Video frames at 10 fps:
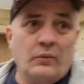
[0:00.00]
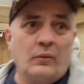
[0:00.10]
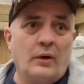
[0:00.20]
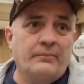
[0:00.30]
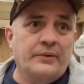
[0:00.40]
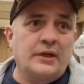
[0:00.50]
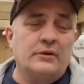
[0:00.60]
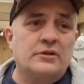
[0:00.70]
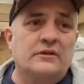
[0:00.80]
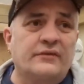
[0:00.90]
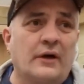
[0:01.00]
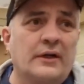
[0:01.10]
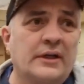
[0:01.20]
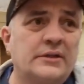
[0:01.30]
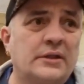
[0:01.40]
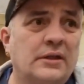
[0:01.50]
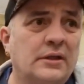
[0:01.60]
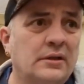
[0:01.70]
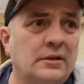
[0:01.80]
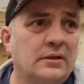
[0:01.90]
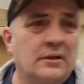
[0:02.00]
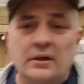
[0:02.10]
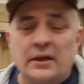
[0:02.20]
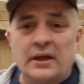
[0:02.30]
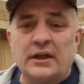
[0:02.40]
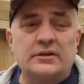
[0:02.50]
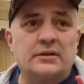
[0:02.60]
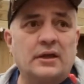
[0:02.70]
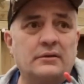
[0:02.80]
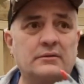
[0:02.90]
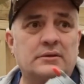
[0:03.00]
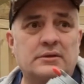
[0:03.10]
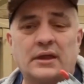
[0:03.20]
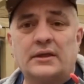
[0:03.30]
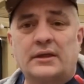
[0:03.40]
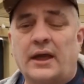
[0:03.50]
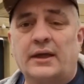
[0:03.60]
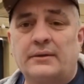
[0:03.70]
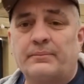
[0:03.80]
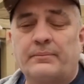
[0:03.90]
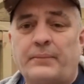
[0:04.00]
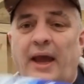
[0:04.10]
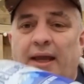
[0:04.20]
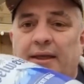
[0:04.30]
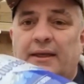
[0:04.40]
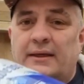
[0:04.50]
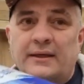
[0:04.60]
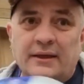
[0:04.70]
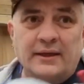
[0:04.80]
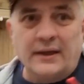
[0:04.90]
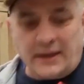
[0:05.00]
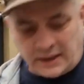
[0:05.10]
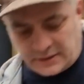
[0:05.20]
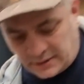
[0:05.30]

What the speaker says: One huge advantage is you don't send the keg back as you